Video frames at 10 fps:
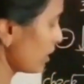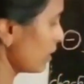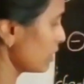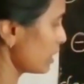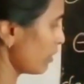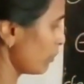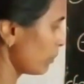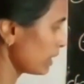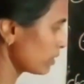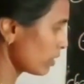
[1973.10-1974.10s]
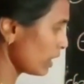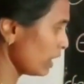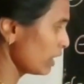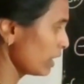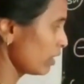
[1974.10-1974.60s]
7 plus 3,
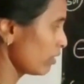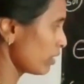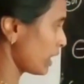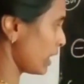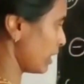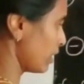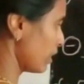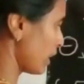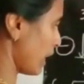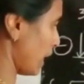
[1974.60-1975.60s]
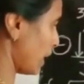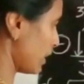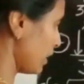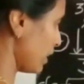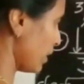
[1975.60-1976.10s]
10. Carry.